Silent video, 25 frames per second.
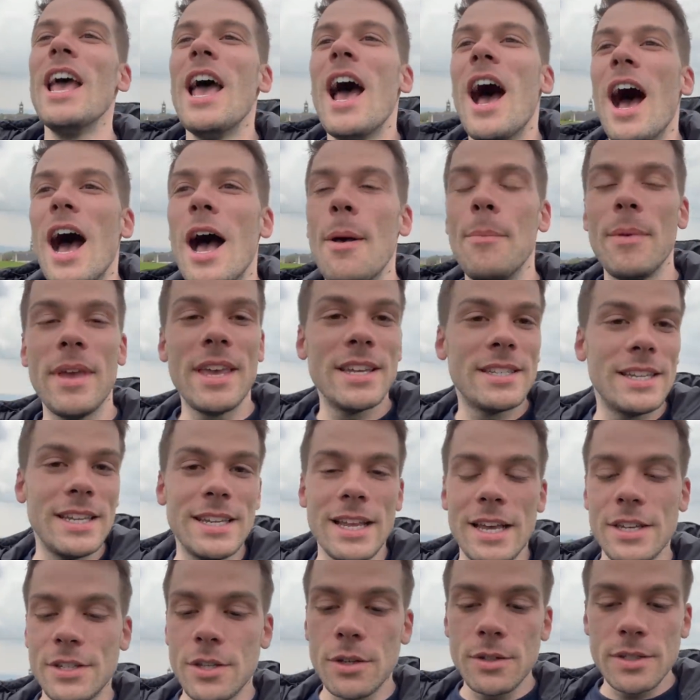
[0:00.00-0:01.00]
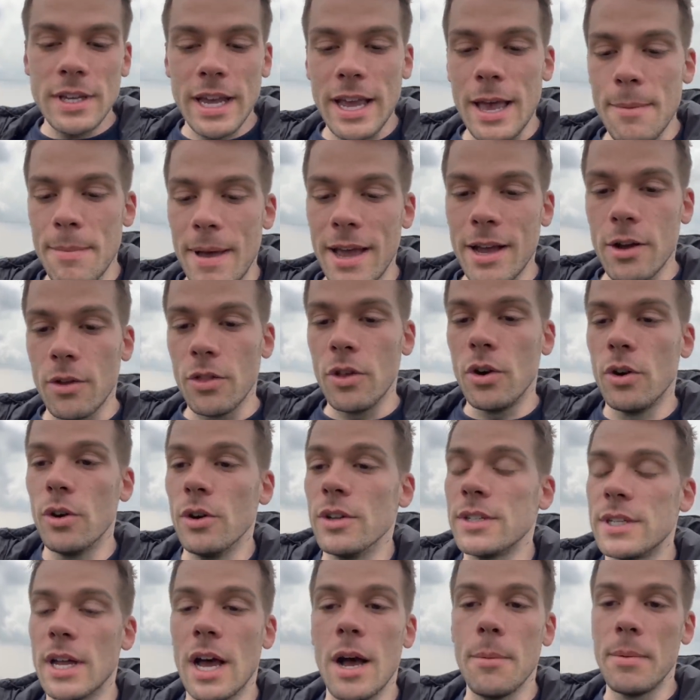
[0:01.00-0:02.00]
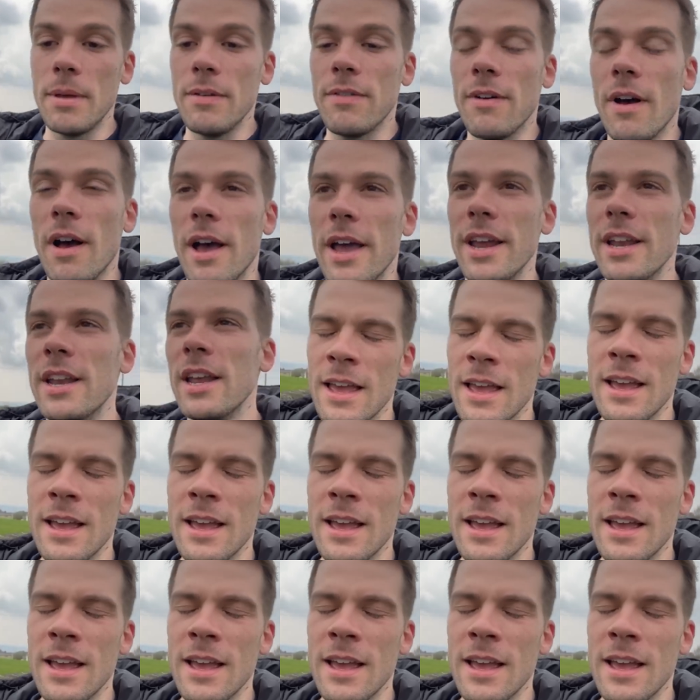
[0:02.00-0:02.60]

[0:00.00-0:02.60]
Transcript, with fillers: Um, you see, as soon as I get back on the horse, I'll be fine.